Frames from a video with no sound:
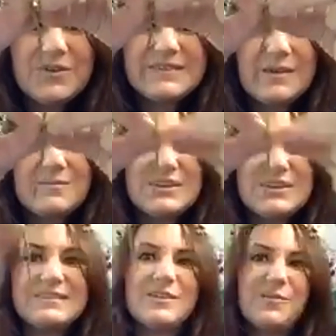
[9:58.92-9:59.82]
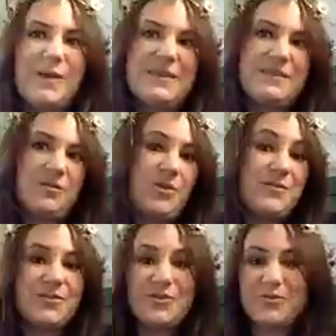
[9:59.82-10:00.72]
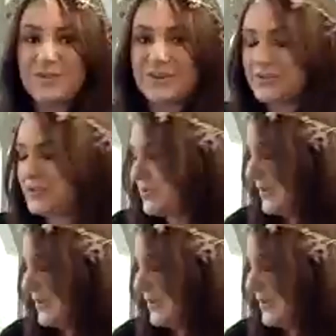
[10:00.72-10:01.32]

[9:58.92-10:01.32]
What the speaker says: stem just a little bit. So clovers are a really good choice